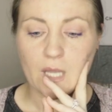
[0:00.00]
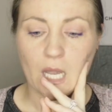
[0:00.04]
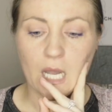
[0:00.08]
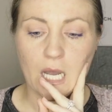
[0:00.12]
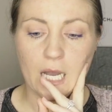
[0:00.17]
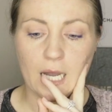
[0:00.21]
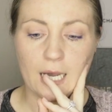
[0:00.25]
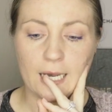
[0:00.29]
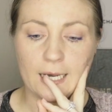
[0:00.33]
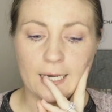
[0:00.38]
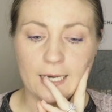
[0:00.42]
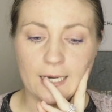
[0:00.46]

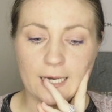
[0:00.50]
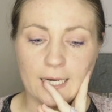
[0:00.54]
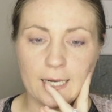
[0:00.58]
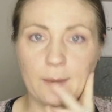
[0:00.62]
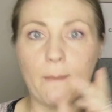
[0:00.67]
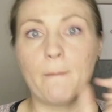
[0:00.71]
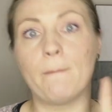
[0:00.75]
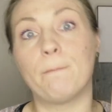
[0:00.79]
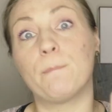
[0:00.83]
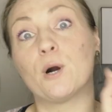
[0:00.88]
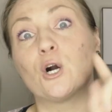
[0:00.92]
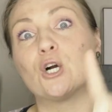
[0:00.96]

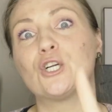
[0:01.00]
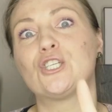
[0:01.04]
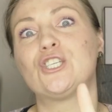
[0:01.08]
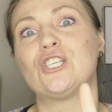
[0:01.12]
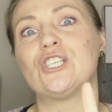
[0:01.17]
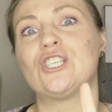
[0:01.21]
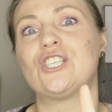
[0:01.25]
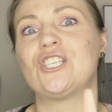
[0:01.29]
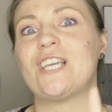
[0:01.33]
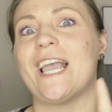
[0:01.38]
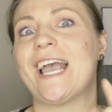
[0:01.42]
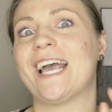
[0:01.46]

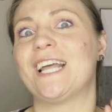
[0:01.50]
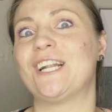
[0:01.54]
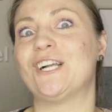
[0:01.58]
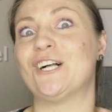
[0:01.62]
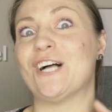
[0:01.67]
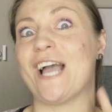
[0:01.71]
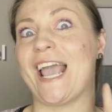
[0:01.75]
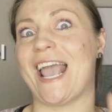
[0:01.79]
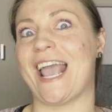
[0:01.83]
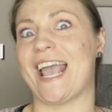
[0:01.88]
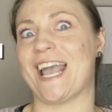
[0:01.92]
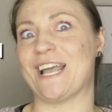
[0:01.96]
purchase
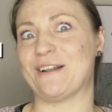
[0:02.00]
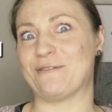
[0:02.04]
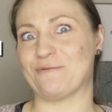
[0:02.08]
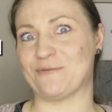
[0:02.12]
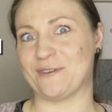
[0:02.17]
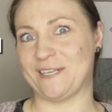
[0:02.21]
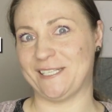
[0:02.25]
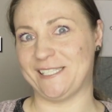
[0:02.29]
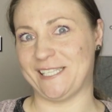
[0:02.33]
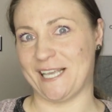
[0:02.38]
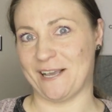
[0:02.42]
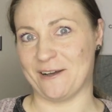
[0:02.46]
channel, and
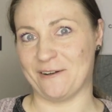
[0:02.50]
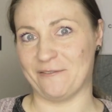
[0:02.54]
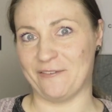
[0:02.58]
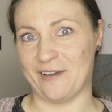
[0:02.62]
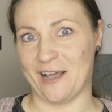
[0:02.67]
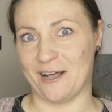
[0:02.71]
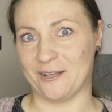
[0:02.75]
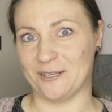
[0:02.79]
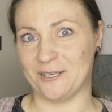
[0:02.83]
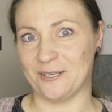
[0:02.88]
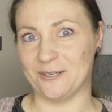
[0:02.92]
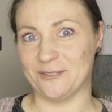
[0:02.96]
resale
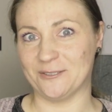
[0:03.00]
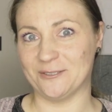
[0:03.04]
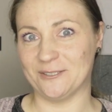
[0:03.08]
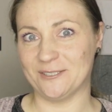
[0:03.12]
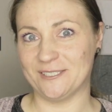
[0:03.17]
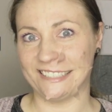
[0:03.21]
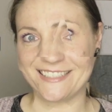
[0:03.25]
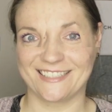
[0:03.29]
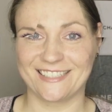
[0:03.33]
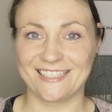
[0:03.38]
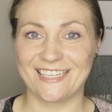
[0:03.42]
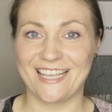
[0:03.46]
value.
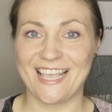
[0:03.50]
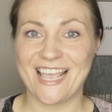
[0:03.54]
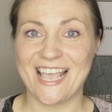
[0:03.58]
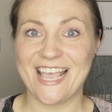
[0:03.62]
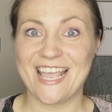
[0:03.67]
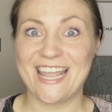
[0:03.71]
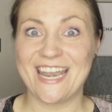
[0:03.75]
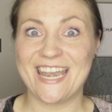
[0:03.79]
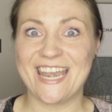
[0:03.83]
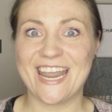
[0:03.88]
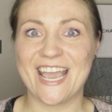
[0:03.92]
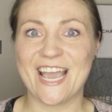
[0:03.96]

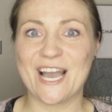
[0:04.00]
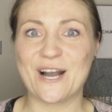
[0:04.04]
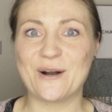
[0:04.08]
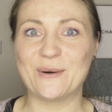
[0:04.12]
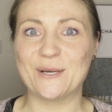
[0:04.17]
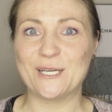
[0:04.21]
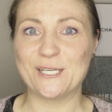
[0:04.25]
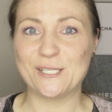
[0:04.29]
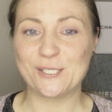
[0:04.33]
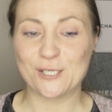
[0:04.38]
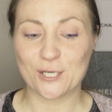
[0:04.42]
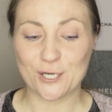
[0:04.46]
Now,
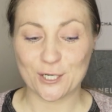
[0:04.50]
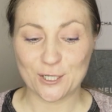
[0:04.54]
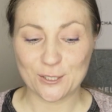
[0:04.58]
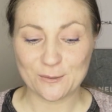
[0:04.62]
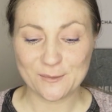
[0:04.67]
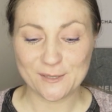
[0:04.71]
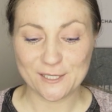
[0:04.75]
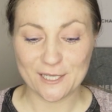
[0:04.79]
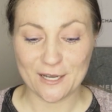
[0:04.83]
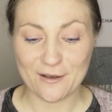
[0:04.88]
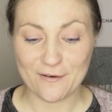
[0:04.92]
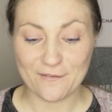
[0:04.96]
in
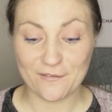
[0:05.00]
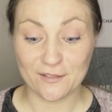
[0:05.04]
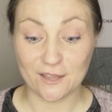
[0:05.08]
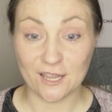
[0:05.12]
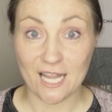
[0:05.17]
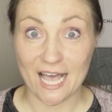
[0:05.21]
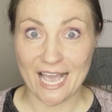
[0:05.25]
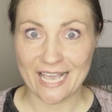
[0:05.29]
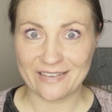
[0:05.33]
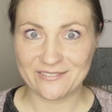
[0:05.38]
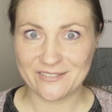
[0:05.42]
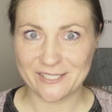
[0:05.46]
terms of
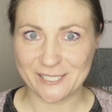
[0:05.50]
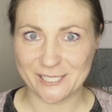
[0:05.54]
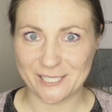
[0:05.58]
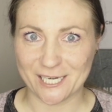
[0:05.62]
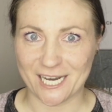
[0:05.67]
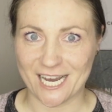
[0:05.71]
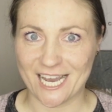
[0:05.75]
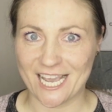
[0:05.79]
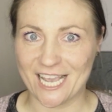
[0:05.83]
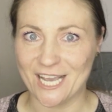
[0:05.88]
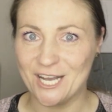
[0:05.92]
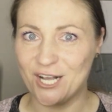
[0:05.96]

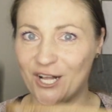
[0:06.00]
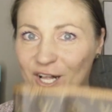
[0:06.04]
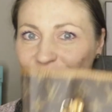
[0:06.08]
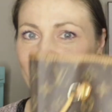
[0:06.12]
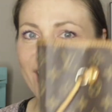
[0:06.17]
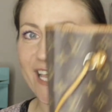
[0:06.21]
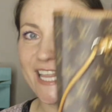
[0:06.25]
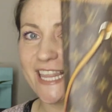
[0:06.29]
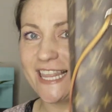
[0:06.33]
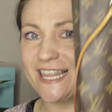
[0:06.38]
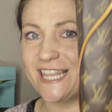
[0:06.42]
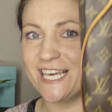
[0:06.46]
lifestyle,
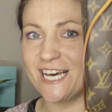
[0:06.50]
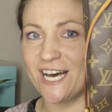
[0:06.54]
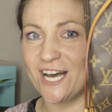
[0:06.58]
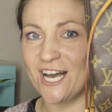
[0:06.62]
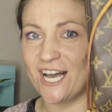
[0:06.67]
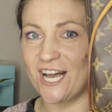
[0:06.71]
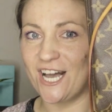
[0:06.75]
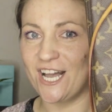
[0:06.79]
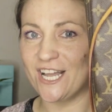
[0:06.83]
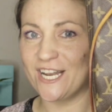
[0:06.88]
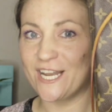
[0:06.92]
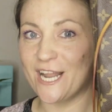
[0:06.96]

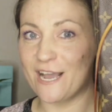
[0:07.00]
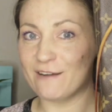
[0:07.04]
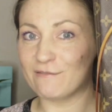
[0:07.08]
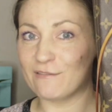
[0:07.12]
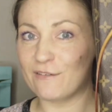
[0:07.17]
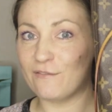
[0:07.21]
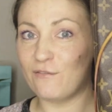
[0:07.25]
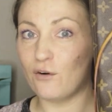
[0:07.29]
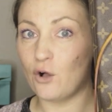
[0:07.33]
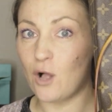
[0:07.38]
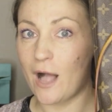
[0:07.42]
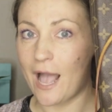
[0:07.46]
the
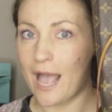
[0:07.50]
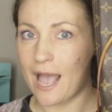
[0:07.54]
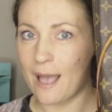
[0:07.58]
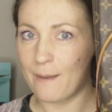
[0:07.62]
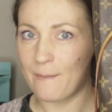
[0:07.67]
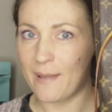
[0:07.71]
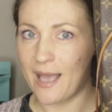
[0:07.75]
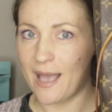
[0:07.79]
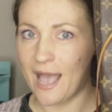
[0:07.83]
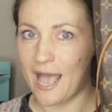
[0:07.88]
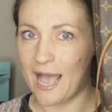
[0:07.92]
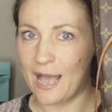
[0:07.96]
Neverfull
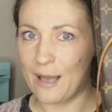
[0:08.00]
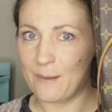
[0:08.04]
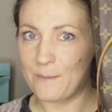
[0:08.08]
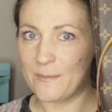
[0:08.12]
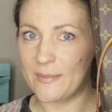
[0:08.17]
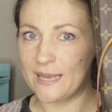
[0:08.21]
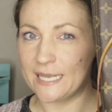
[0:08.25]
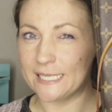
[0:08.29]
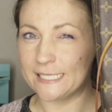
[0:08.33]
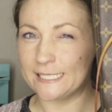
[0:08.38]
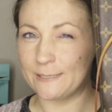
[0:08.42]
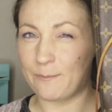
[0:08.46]

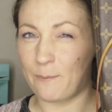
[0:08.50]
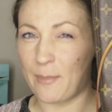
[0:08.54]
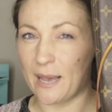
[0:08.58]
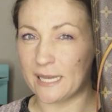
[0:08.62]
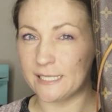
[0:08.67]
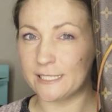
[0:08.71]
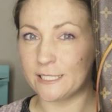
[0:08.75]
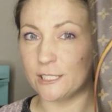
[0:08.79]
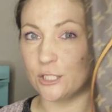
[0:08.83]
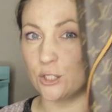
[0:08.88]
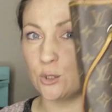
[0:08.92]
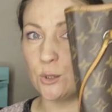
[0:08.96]
MM is
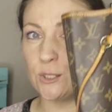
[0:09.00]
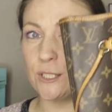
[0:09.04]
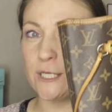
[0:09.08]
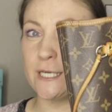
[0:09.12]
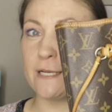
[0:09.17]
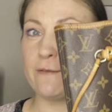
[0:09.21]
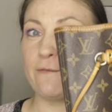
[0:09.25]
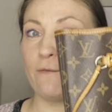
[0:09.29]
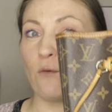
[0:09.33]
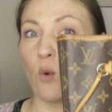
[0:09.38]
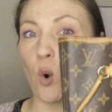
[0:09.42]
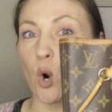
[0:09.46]
best suited
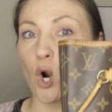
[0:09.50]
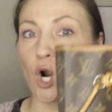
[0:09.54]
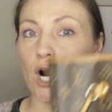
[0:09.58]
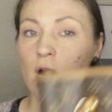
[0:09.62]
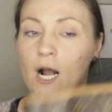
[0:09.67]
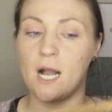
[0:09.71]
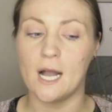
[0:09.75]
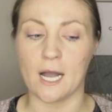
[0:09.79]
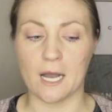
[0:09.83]
for